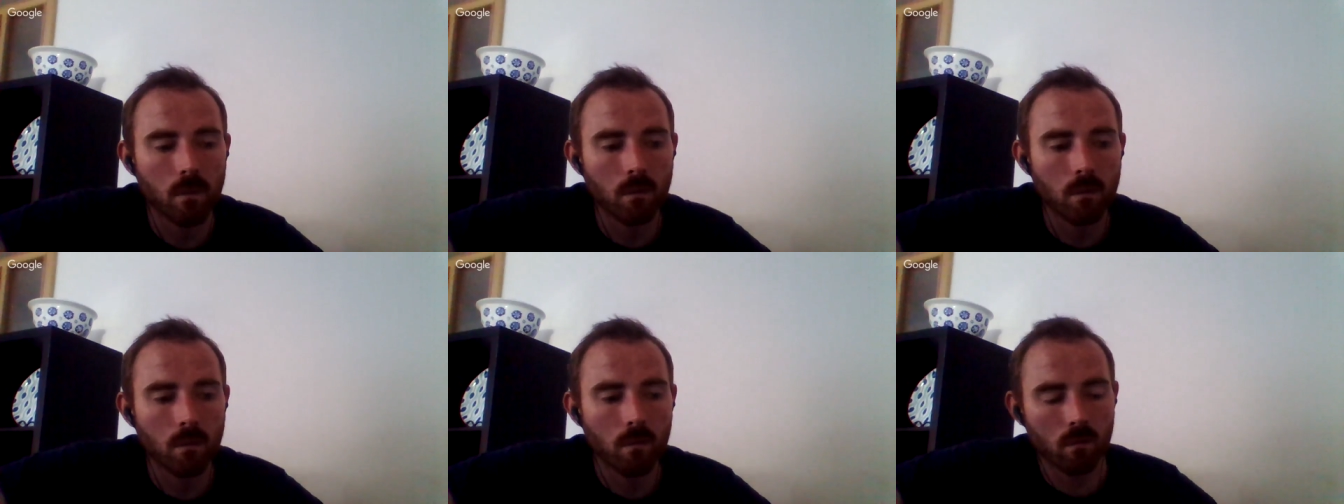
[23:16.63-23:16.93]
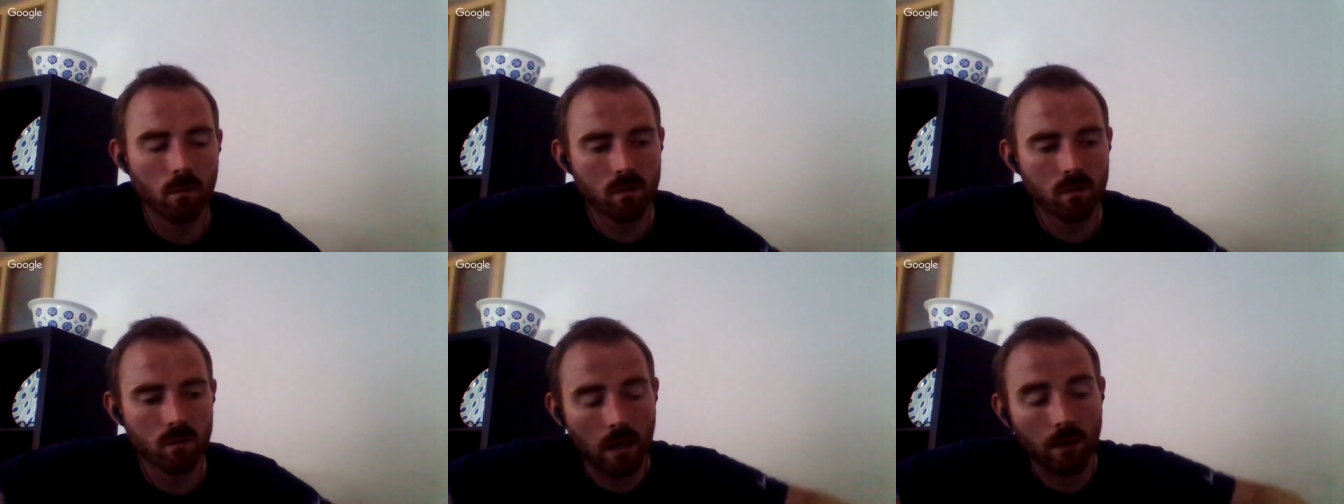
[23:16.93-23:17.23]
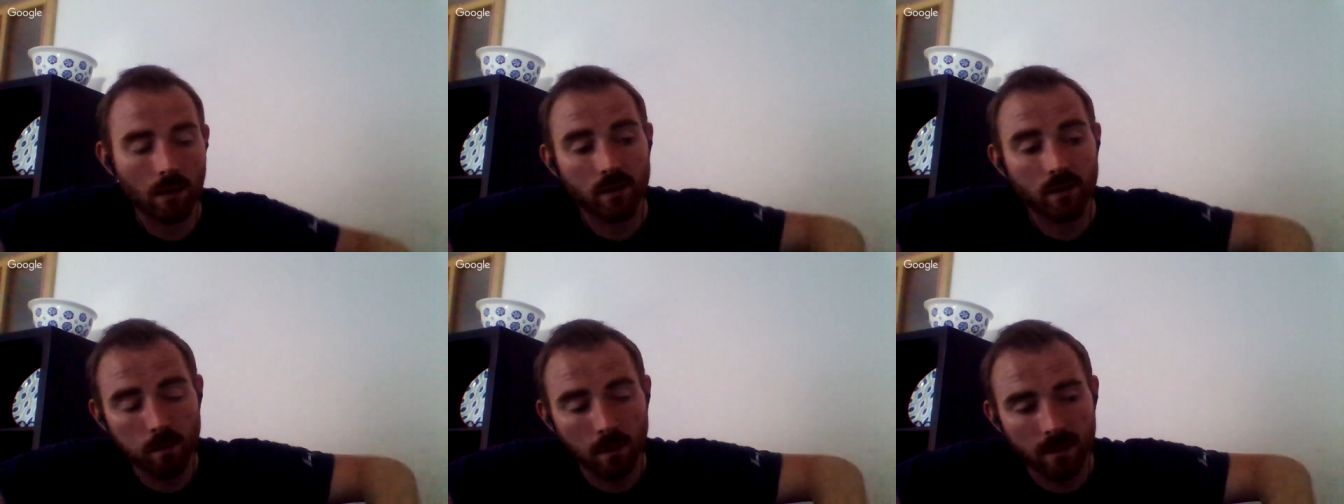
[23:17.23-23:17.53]
have a
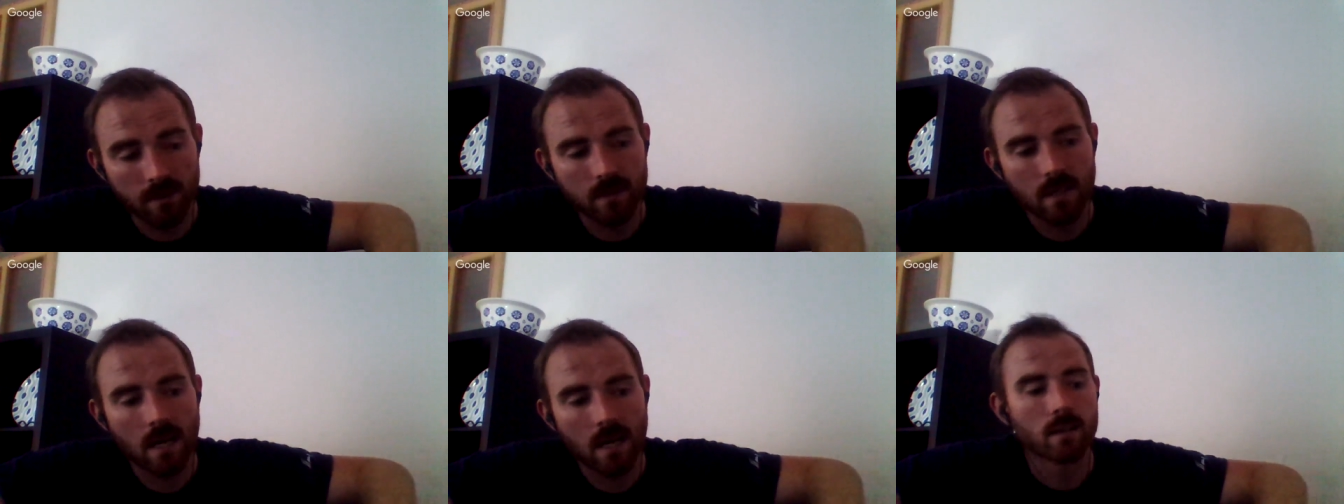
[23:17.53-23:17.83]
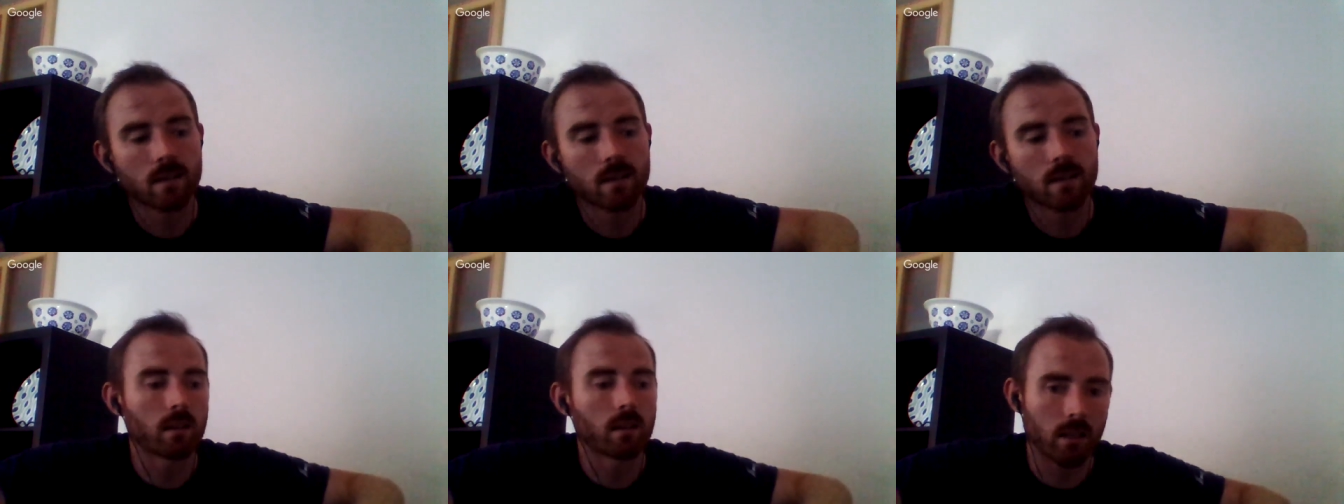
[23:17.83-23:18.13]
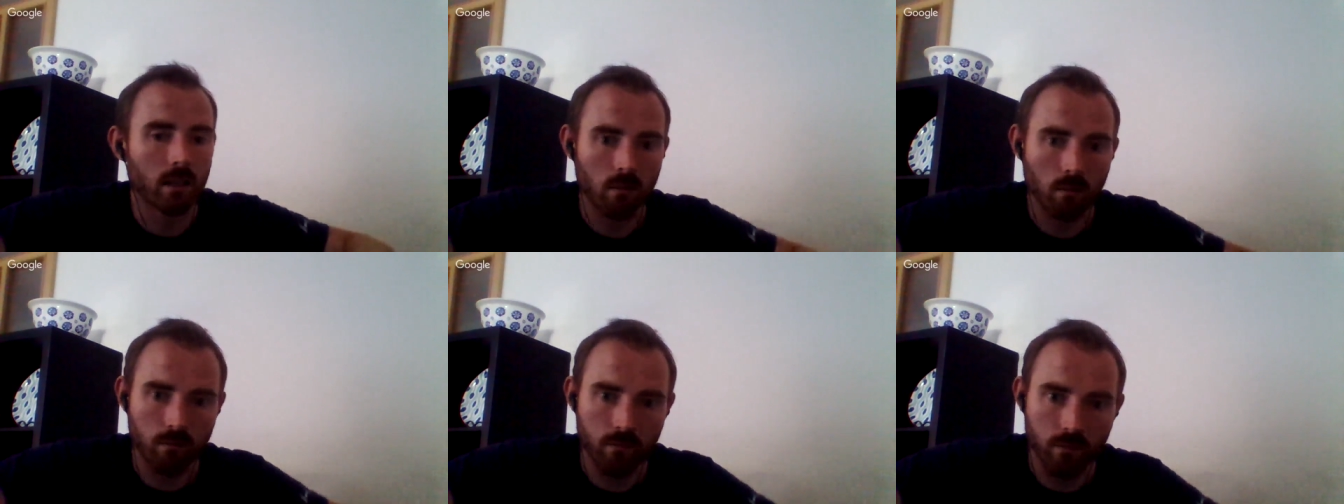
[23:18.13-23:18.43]
split stance, they'll get their
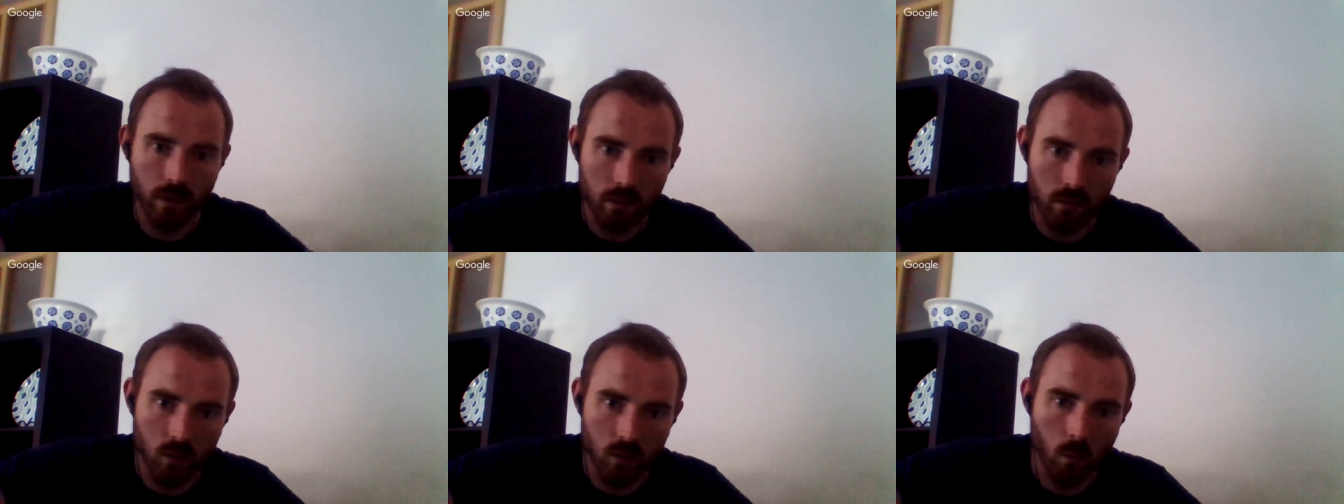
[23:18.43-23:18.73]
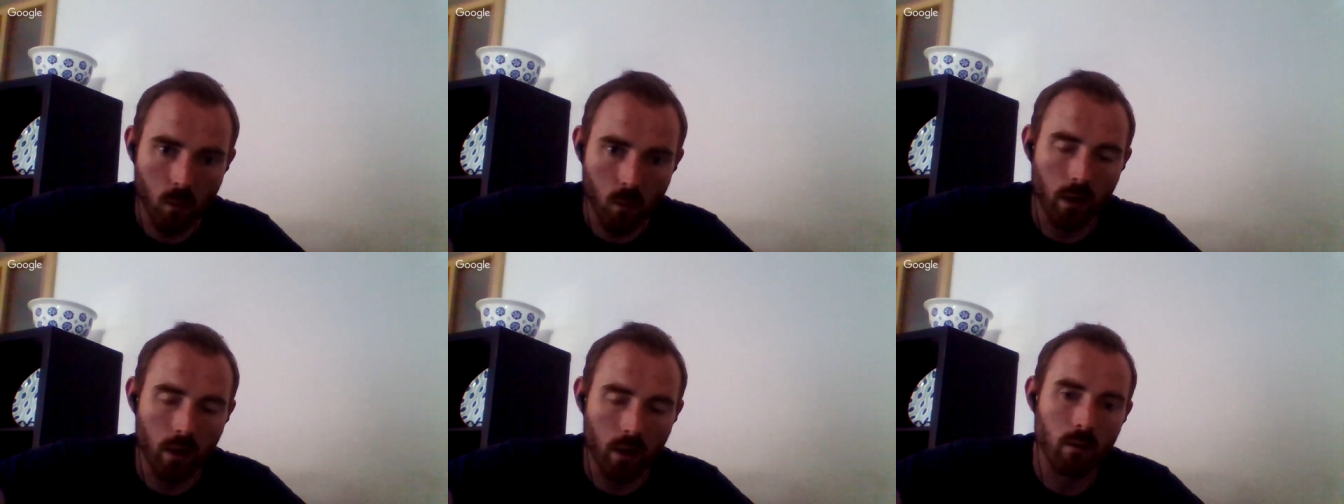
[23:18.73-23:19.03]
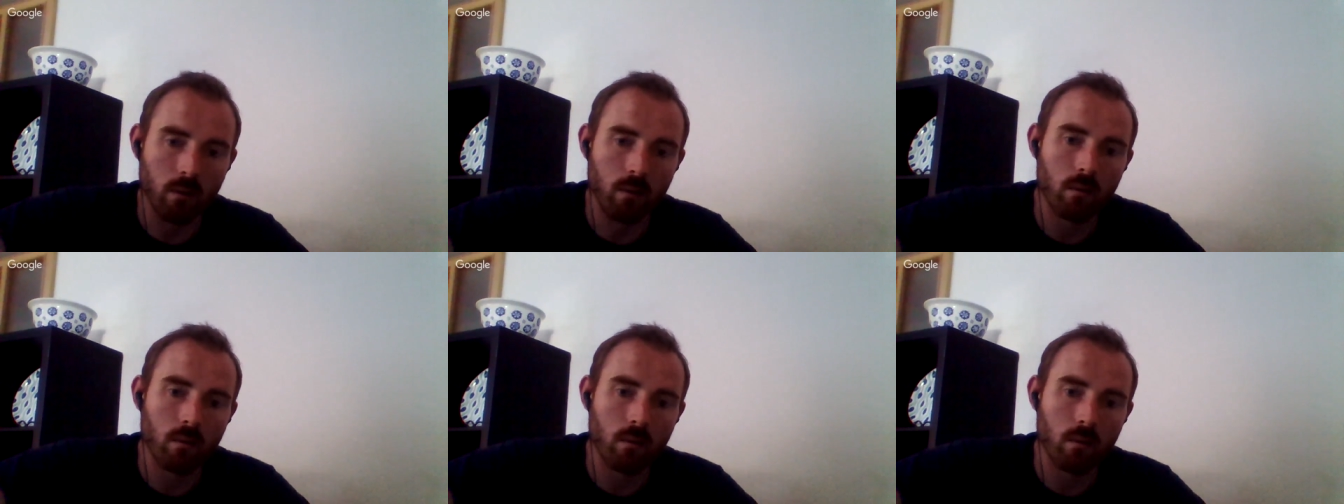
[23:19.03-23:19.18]
feet square.